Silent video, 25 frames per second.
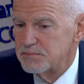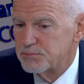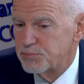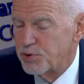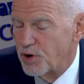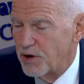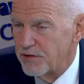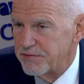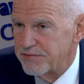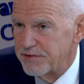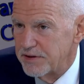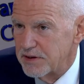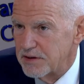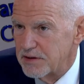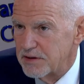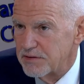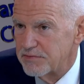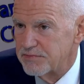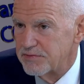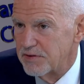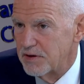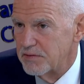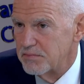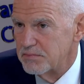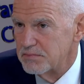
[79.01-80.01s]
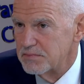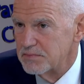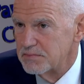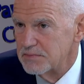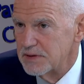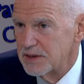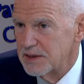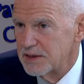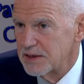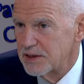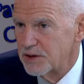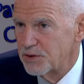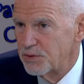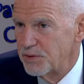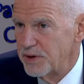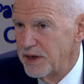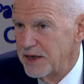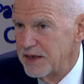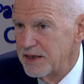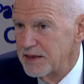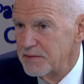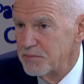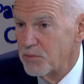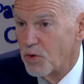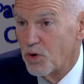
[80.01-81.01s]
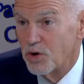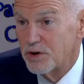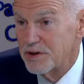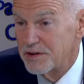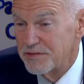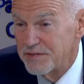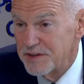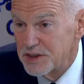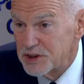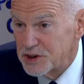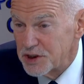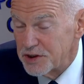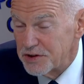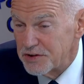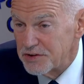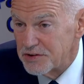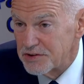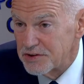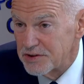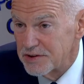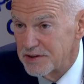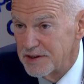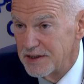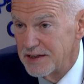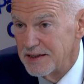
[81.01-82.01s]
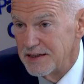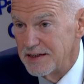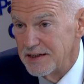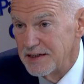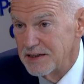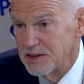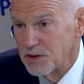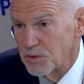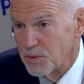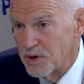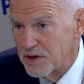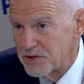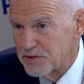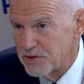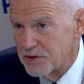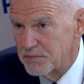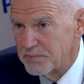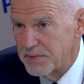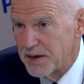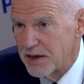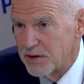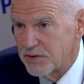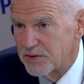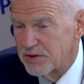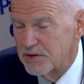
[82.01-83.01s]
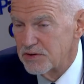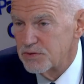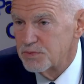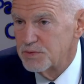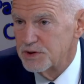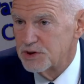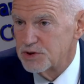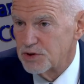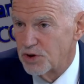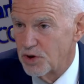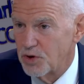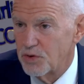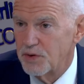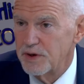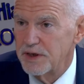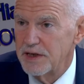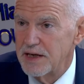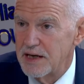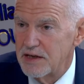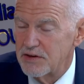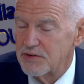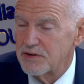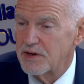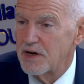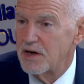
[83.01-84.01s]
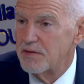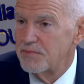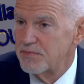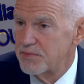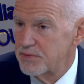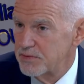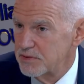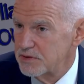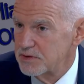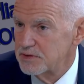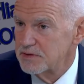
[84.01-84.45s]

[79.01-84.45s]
profit from uh, creating more divisions in the Western Balkans, which already has come